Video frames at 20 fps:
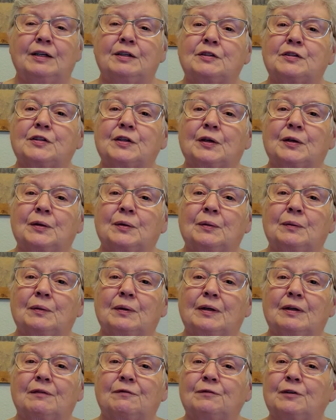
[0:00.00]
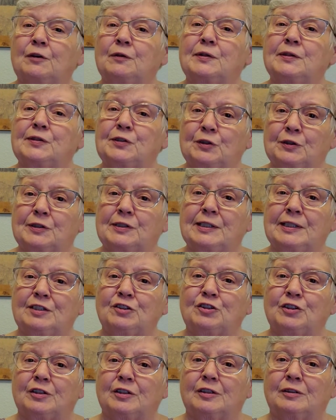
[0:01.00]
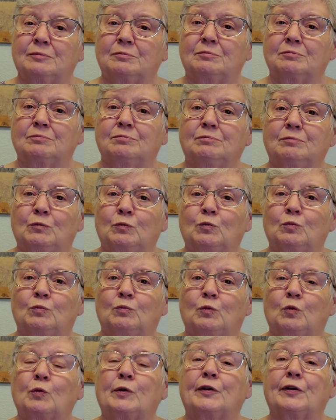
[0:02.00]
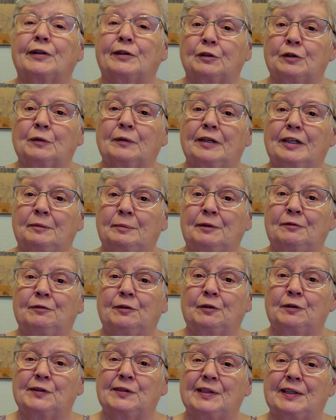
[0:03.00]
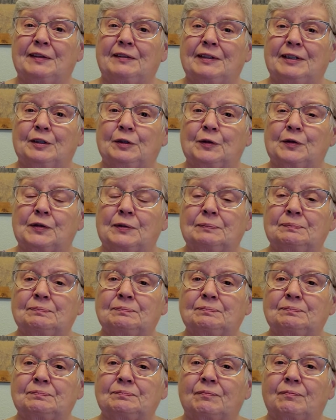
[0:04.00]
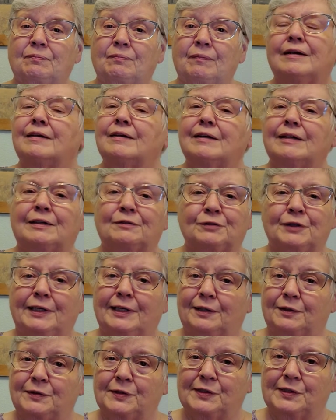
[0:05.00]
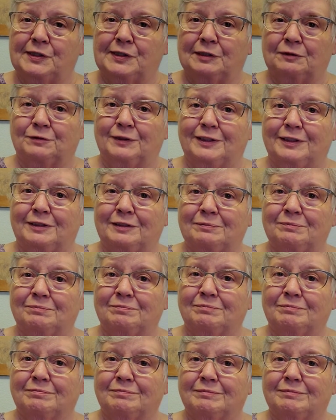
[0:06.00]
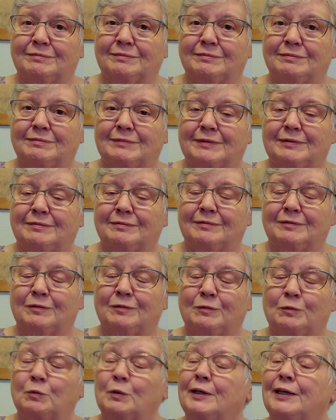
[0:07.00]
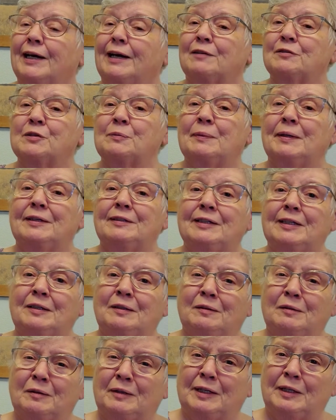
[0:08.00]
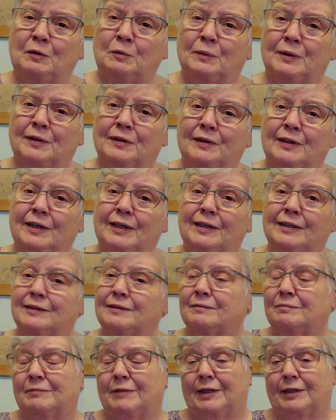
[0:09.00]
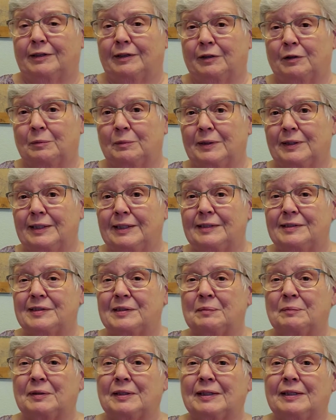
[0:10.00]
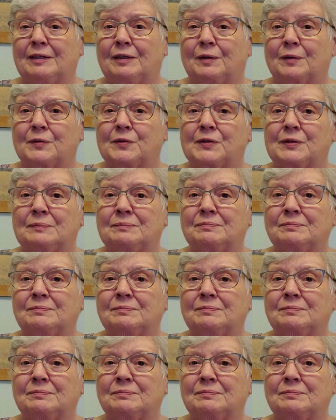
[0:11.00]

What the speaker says: So focus your attention on where they're going to be focusing theirs. Every house is different. One house may need one thing and another one needs something else.